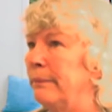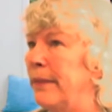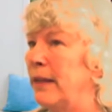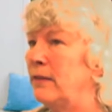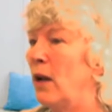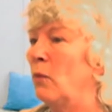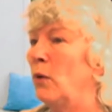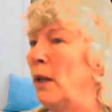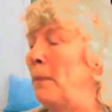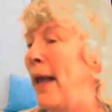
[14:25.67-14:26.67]

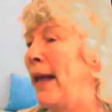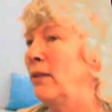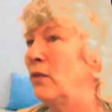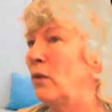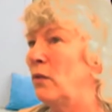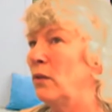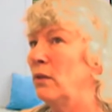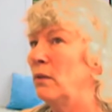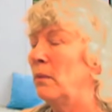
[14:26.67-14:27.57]
Passover,